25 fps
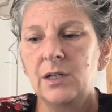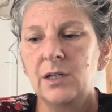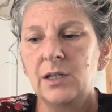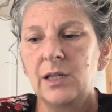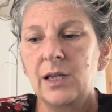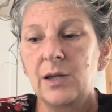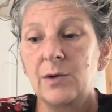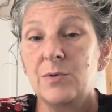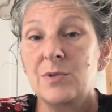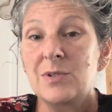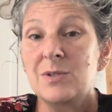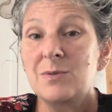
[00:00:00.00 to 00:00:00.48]

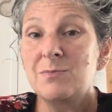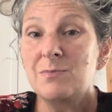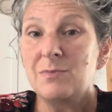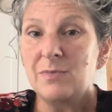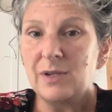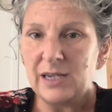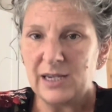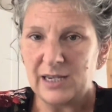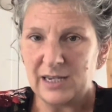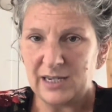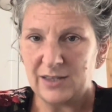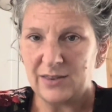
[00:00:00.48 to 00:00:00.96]
it was
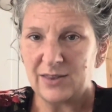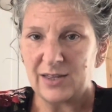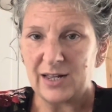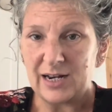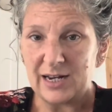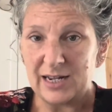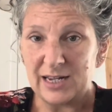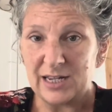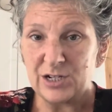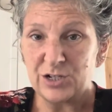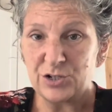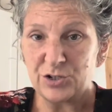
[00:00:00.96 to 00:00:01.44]
me that
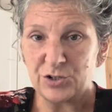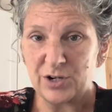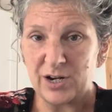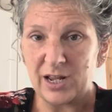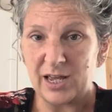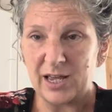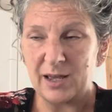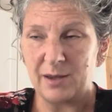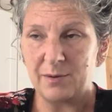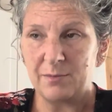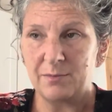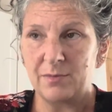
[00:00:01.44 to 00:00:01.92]
hindered
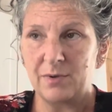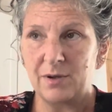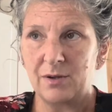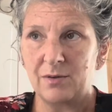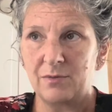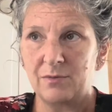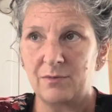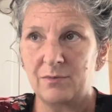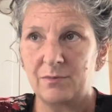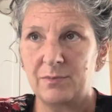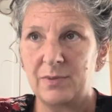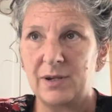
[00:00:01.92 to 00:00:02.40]
Him
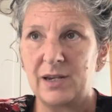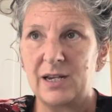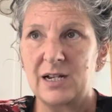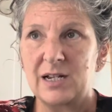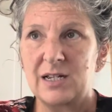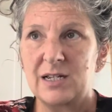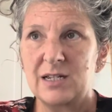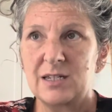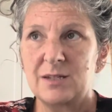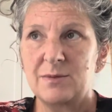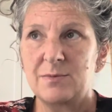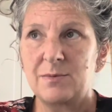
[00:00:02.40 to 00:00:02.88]

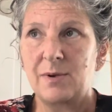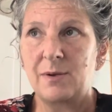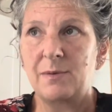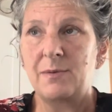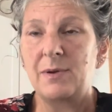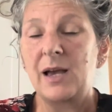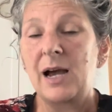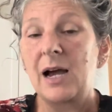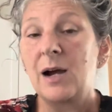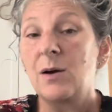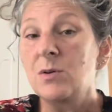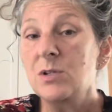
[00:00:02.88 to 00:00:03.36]
because
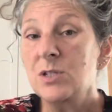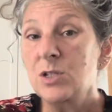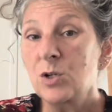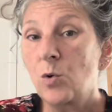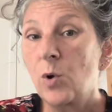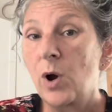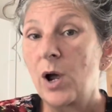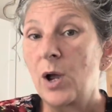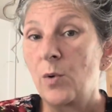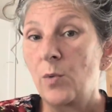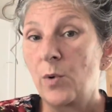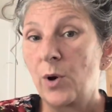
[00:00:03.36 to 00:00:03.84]
maybe I wasn't
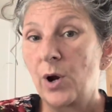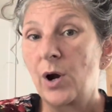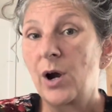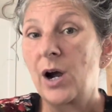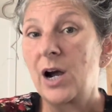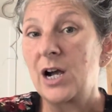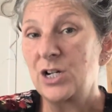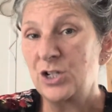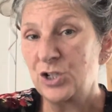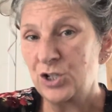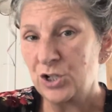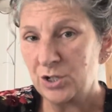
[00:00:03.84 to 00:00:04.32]
quite where
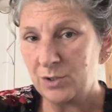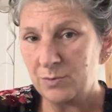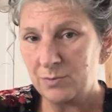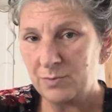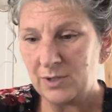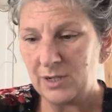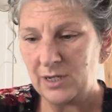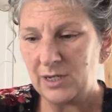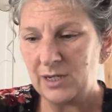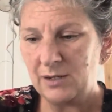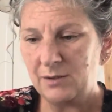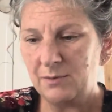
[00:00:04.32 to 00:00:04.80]
I should
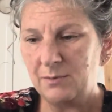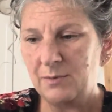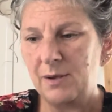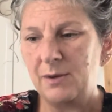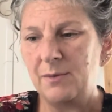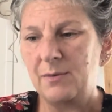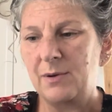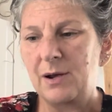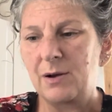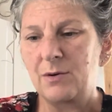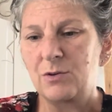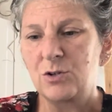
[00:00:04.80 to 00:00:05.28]
be.
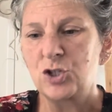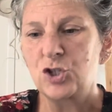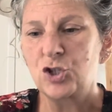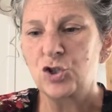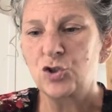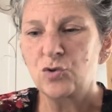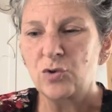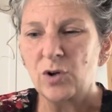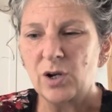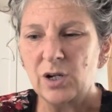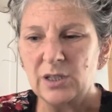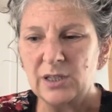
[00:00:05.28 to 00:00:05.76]
Maybe I was
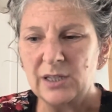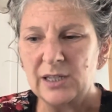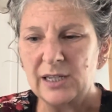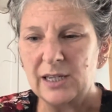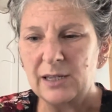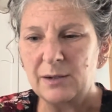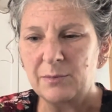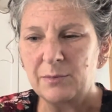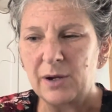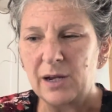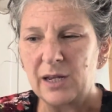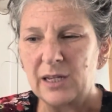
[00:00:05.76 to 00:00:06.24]
struggling
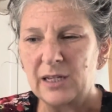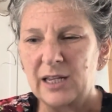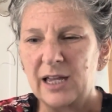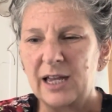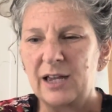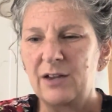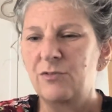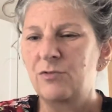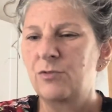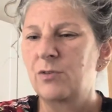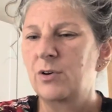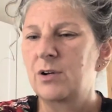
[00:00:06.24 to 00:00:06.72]
in my
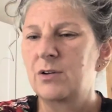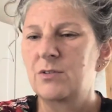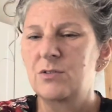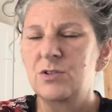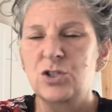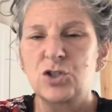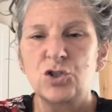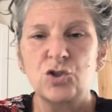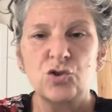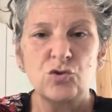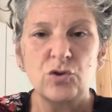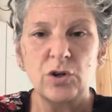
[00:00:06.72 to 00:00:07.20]
life, or I was
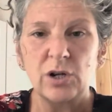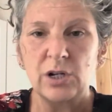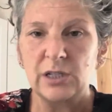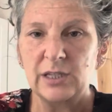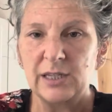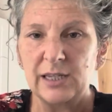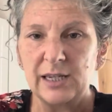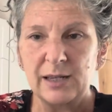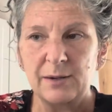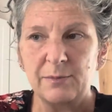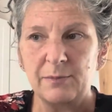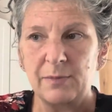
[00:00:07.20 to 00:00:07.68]

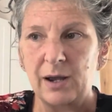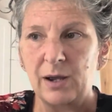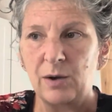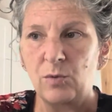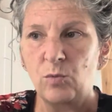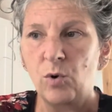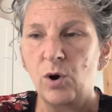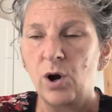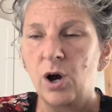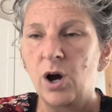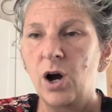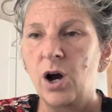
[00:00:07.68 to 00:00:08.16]
struggling in my
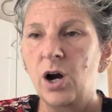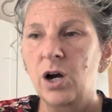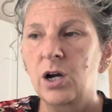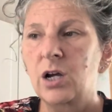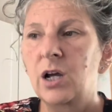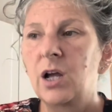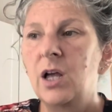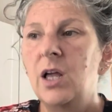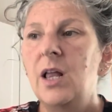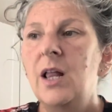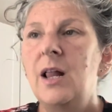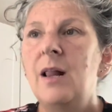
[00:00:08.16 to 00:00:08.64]
walk.
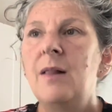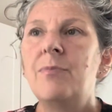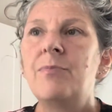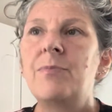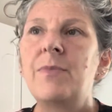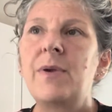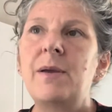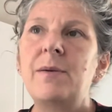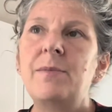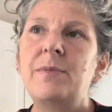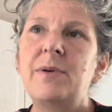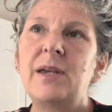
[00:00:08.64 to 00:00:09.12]

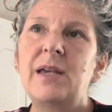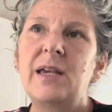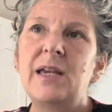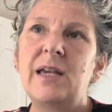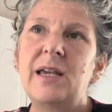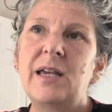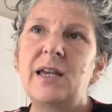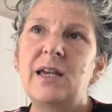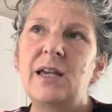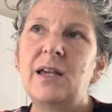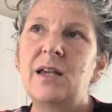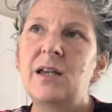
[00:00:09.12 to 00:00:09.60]

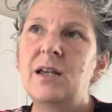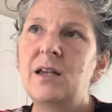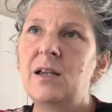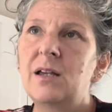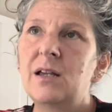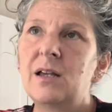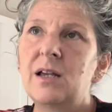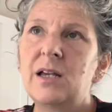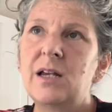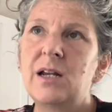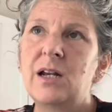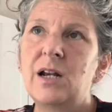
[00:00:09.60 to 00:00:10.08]

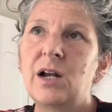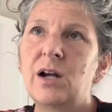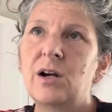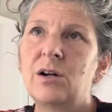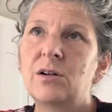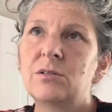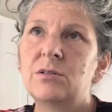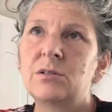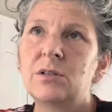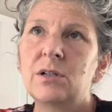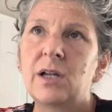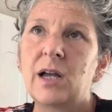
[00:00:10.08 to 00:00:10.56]
Maybe,
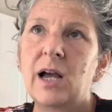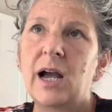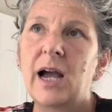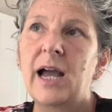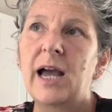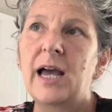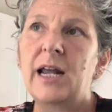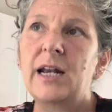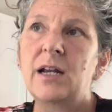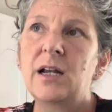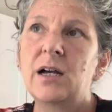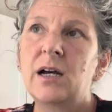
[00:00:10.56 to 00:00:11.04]
I
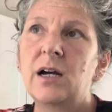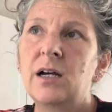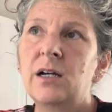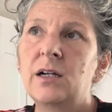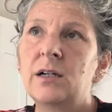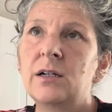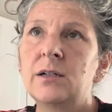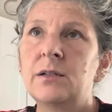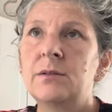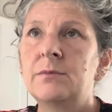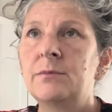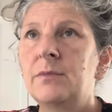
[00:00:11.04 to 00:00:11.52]
had
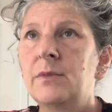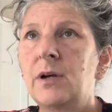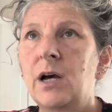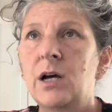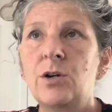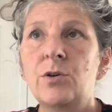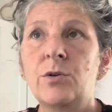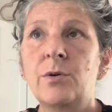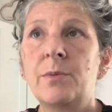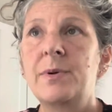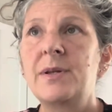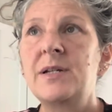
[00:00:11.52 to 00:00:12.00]

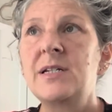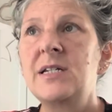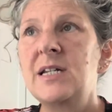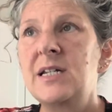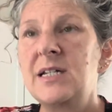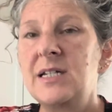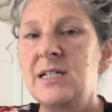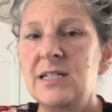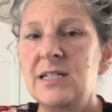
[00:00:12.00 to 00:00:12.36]
unrepentant